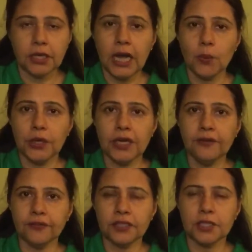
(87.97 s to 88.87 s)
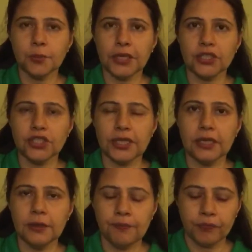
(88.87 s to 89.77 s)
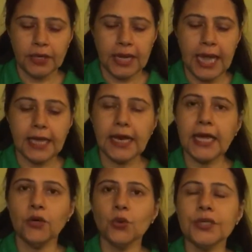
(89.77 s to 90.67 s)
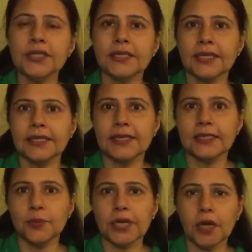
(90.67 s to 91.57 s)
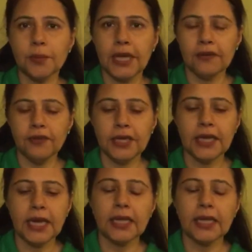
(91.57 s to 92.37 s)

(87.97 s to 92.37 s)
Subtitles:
I will lift the sponge then and I notice that it has become heavy,